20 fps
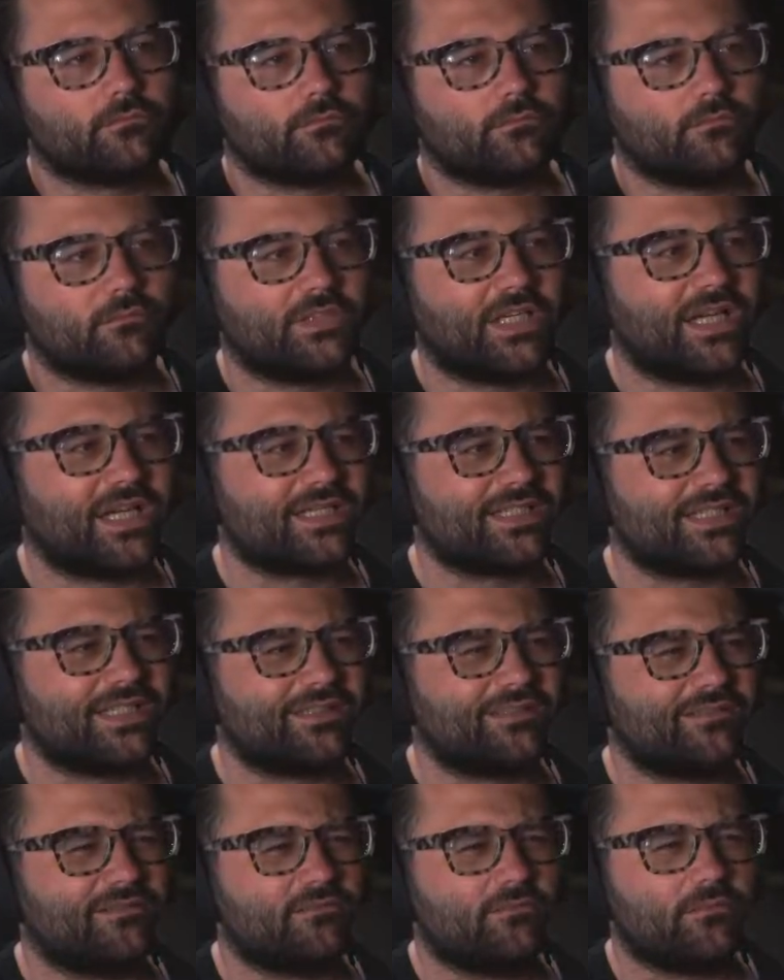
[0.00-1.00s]
Like I
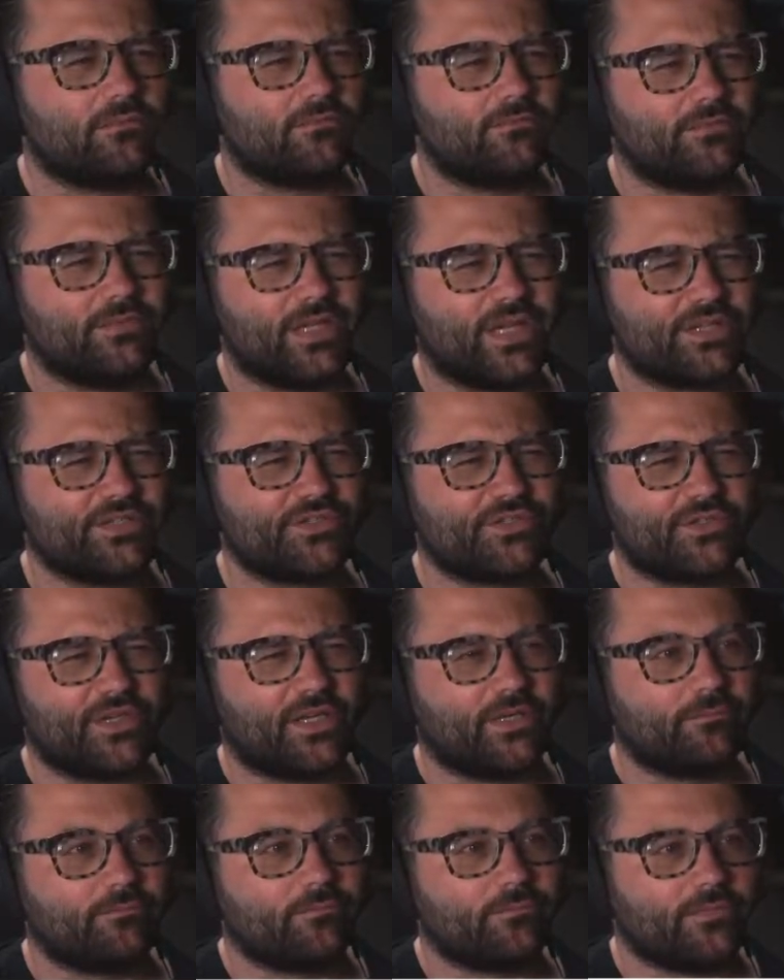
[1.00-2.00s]
said
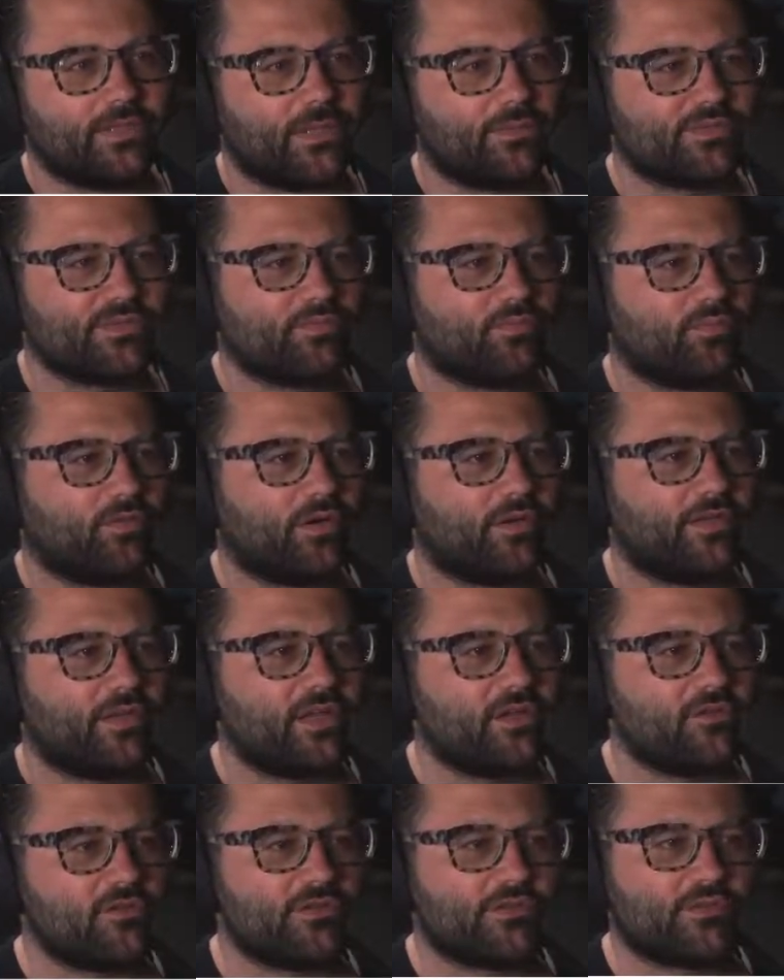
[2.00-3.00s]
yesterday, that was one of the
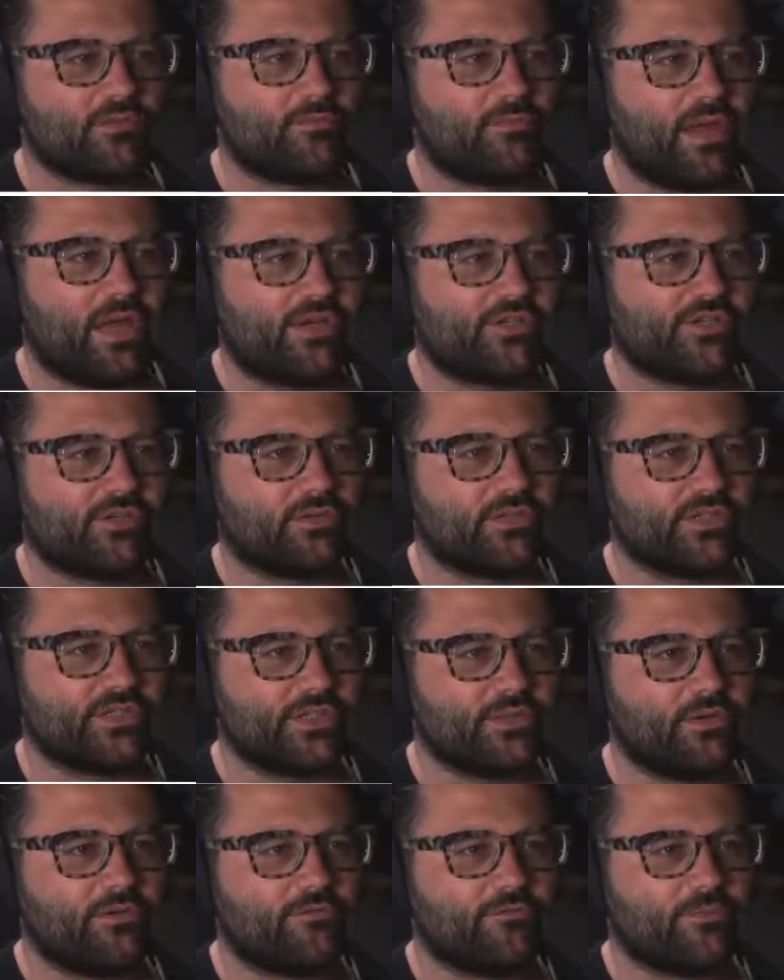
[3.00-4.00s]
issues with
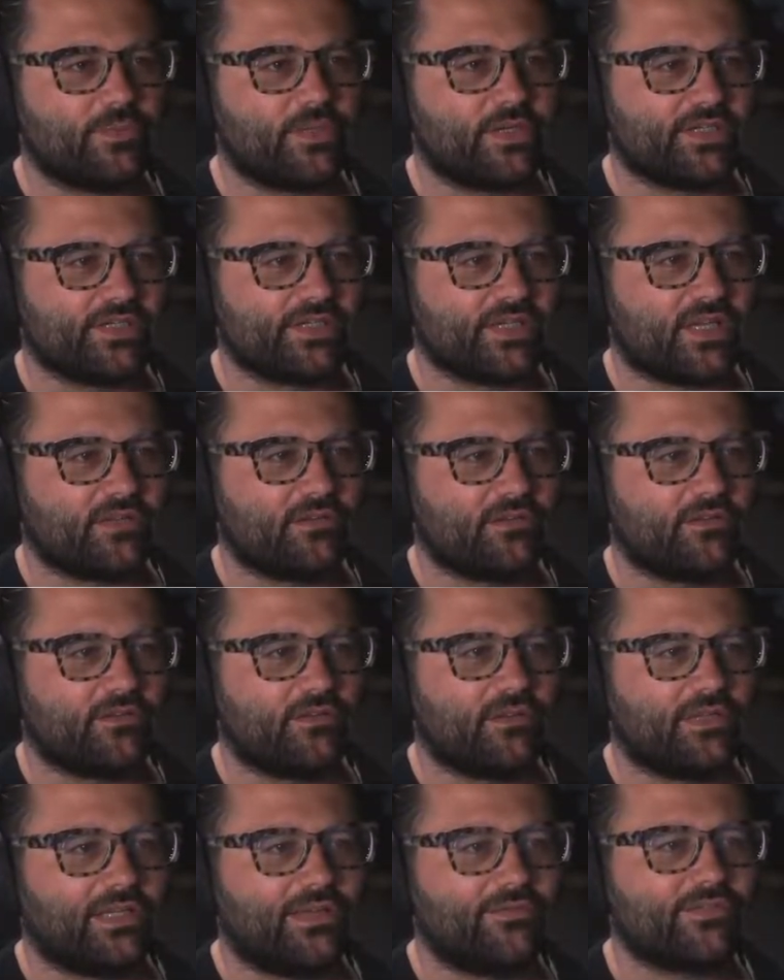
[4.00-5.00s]
Banjo-Kazooie for me, is that
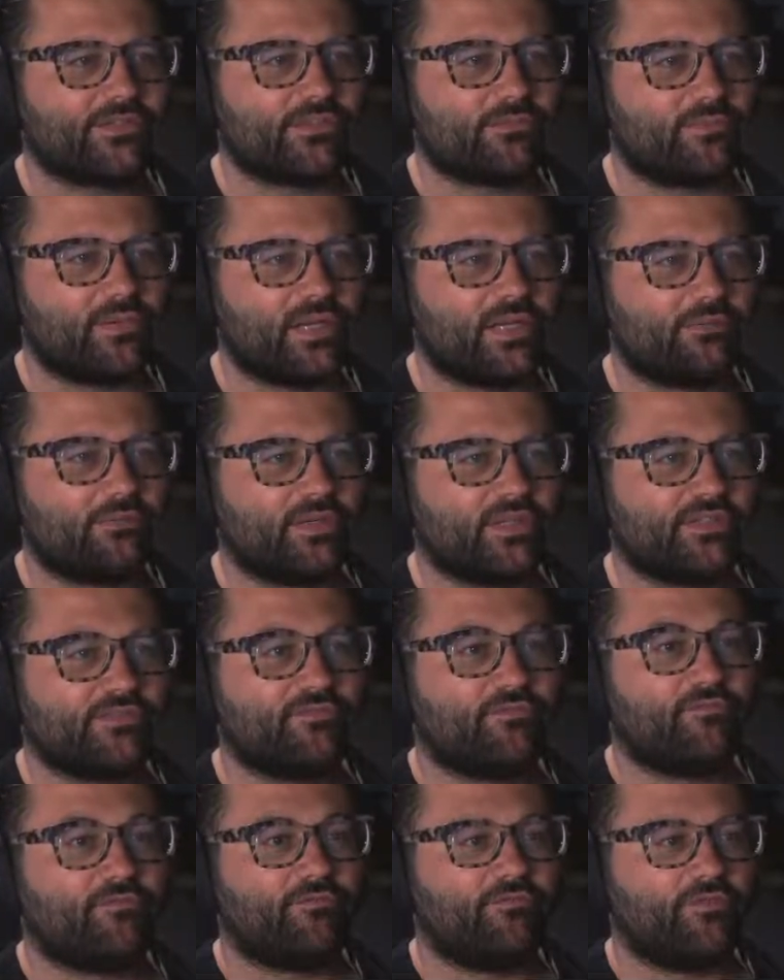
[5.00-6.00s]
the levels are big, but he's
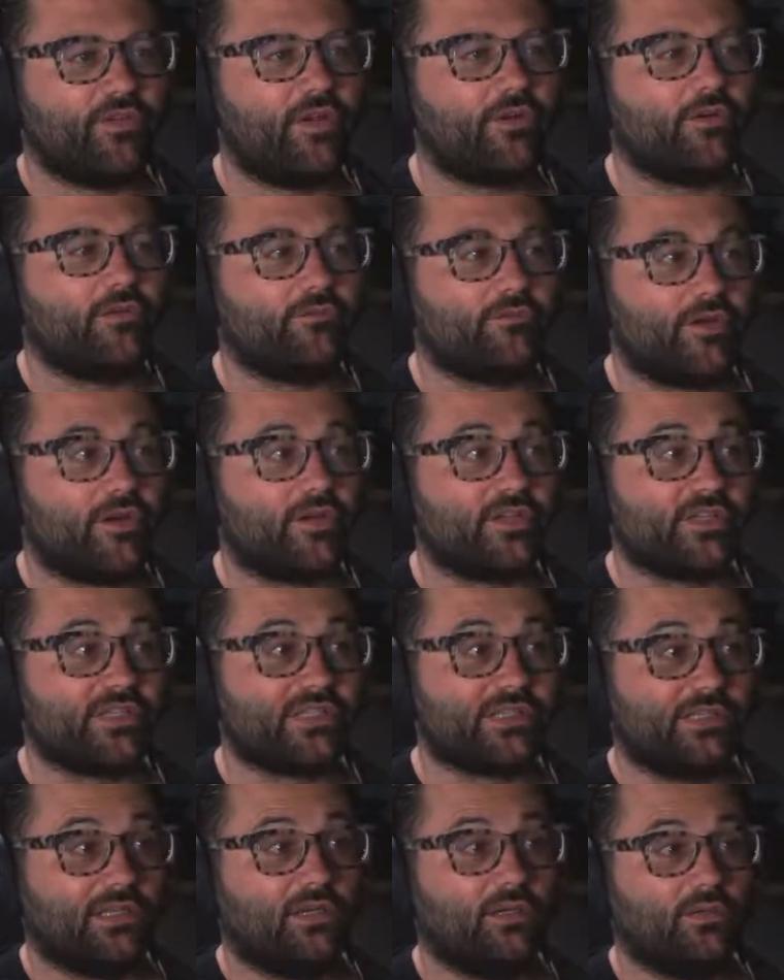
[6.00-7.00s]
very, very
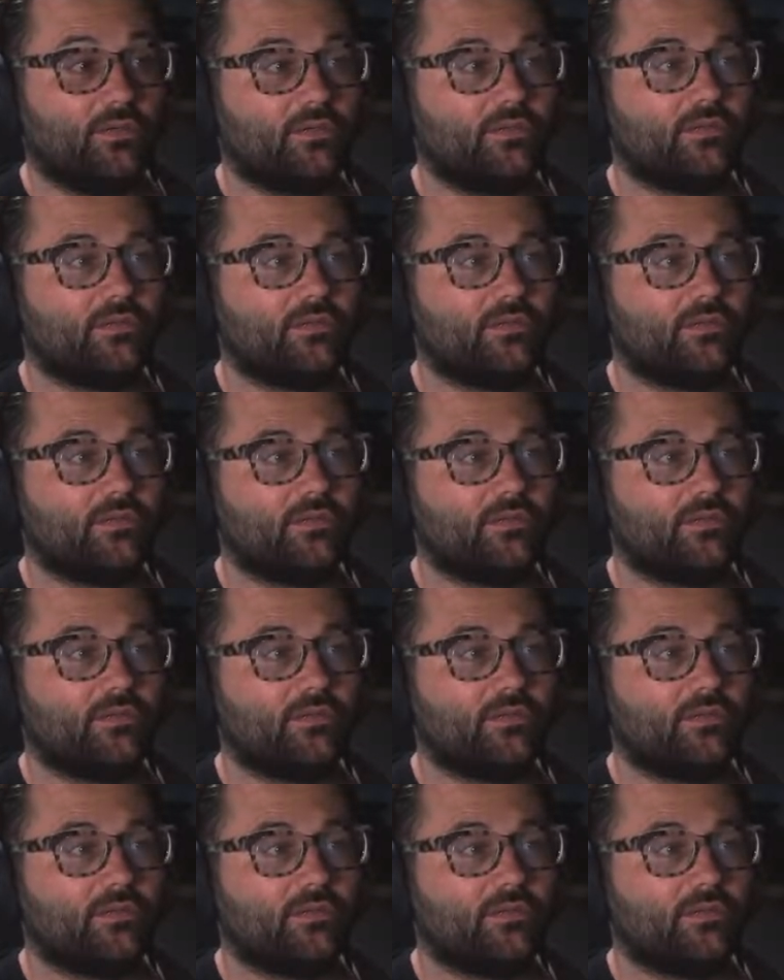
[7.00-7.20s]
slow.